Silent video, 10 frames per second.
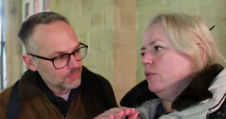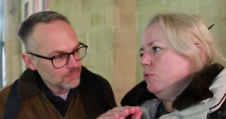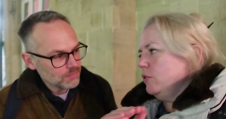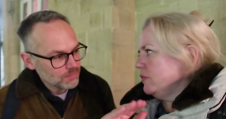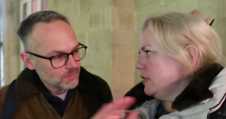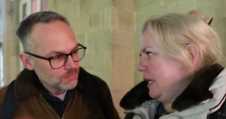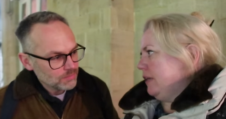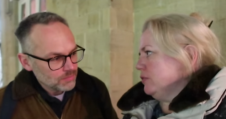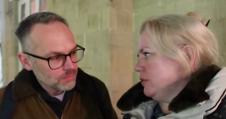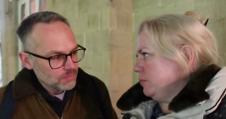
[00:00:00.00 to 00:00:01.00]
Speaker 1: all of the
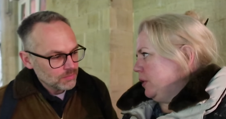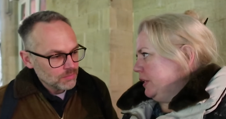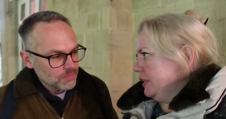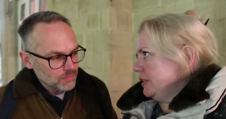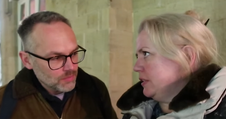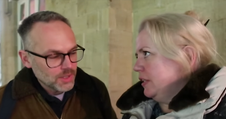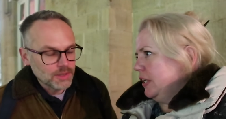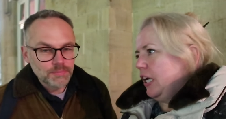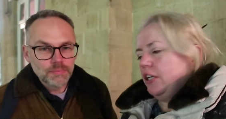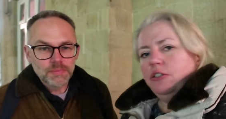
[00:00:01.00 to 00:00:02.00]
towels are white. Yeah.
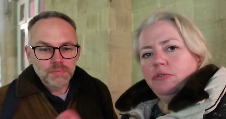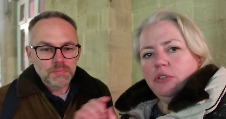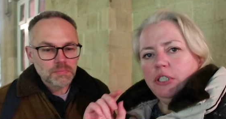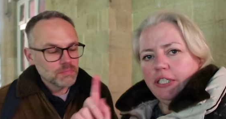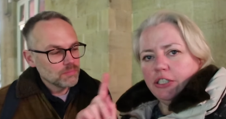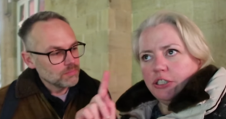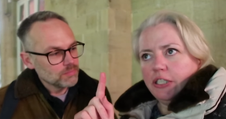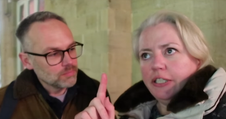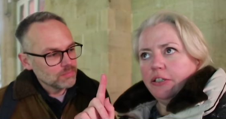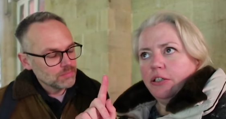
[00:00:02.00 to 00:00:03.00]
And you've
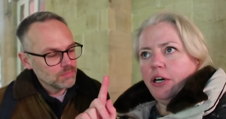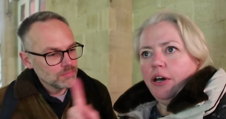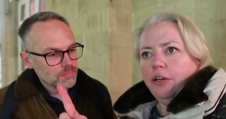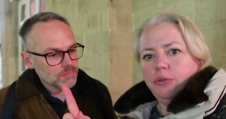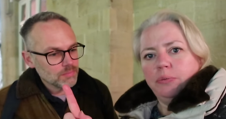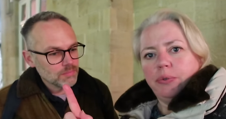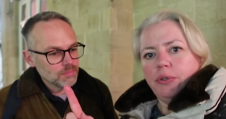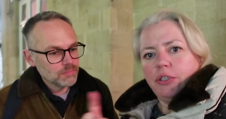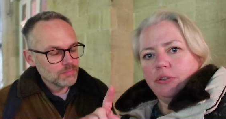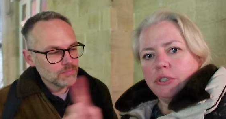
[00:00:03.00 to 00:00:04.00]
literally got to hope
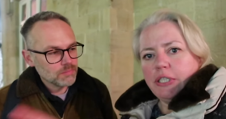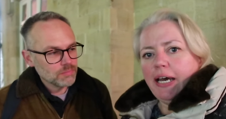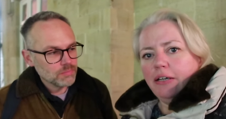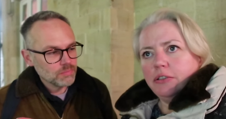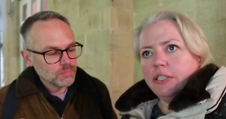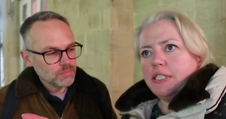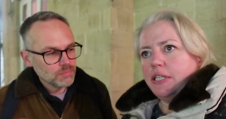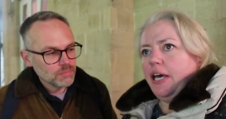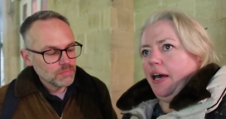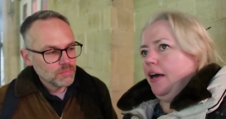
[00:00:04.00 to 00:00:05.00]
that your towel is
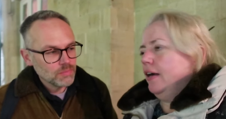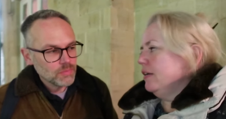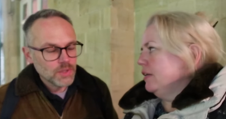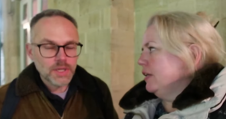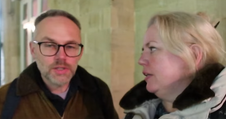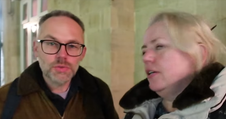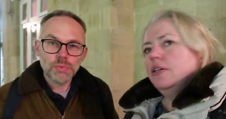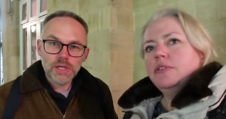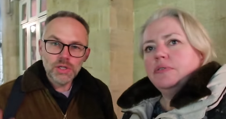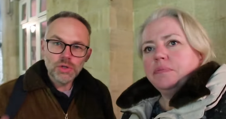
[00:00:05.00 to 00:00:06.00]
there.
Speaker 2: Yeah. So
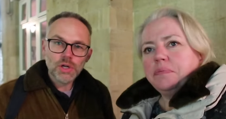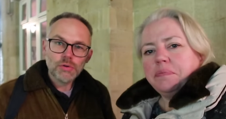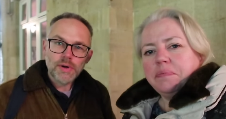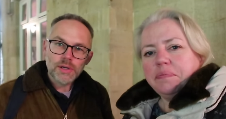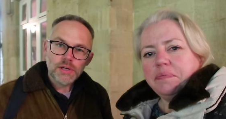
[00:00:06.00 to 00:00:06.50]
when you go around,